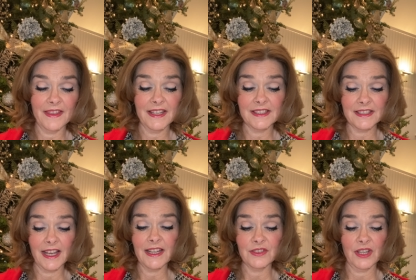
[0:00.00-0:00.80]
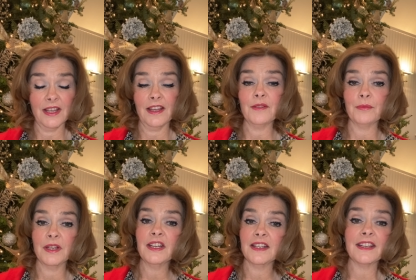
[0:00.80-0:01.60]
they say to him,
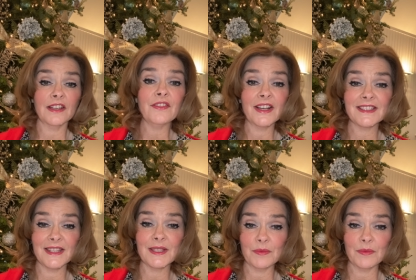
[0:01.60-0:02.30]
Give us this